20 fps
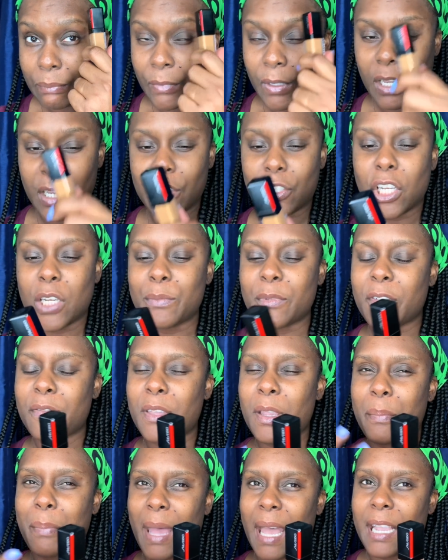in terms of
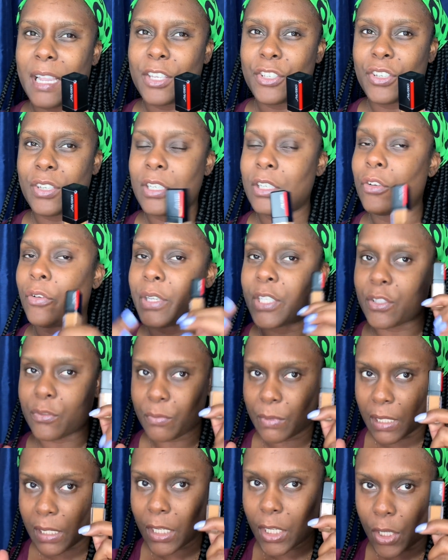their packaging you know it's
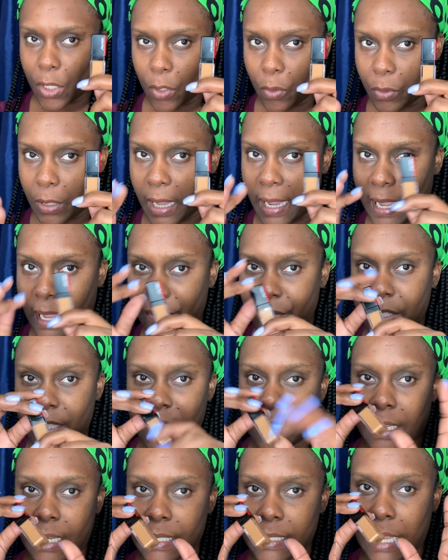really cute i have to
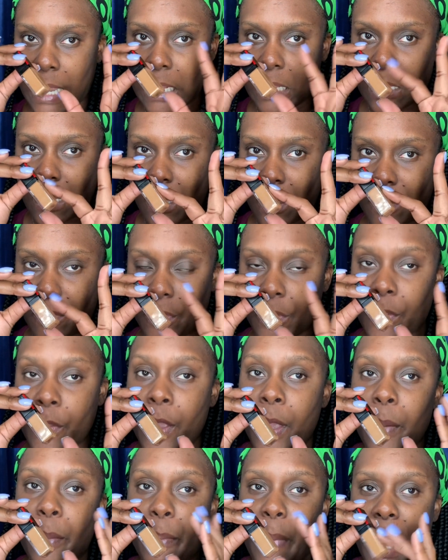say this i love
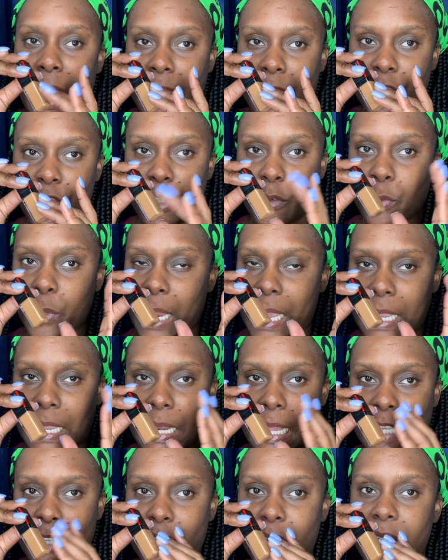packaging where i can
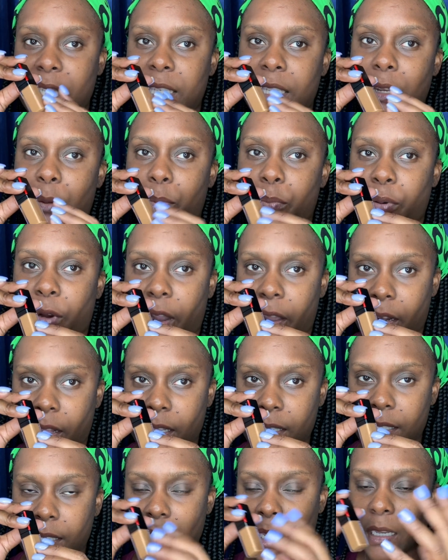actually see the
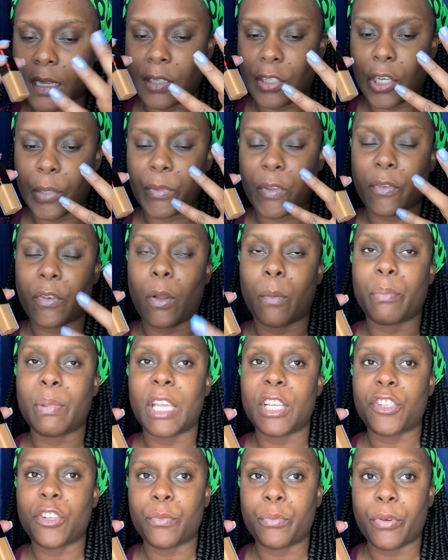products like in terms of
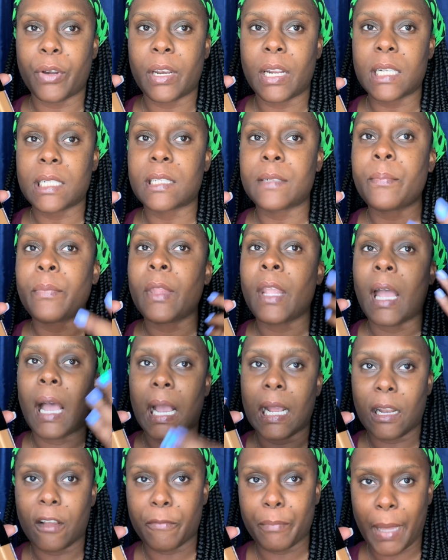complexion products
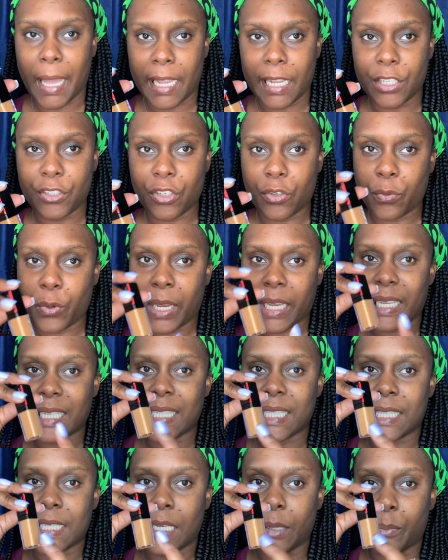i love packaging where i can
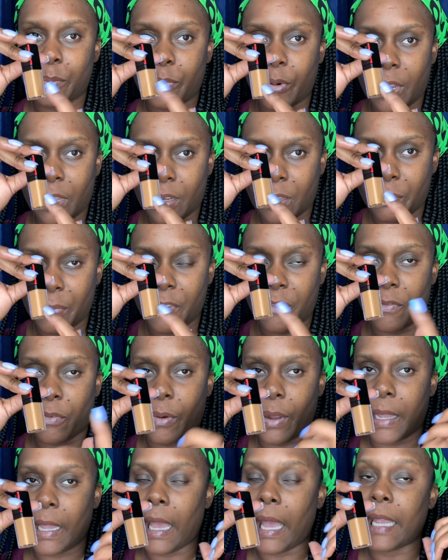see the product
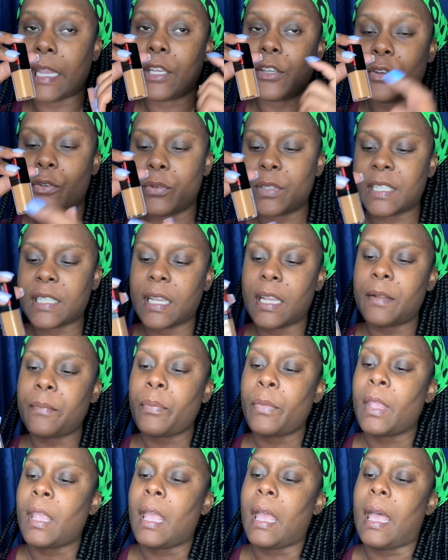before i, use it
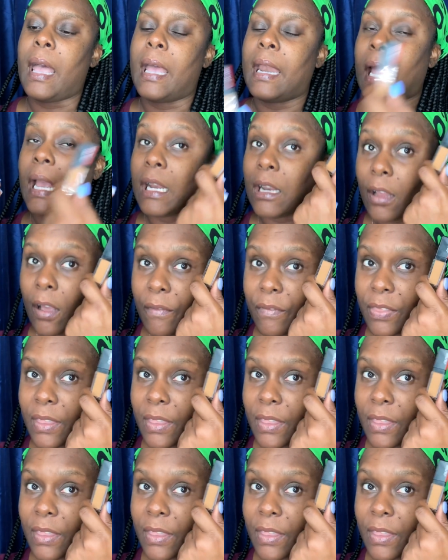and i love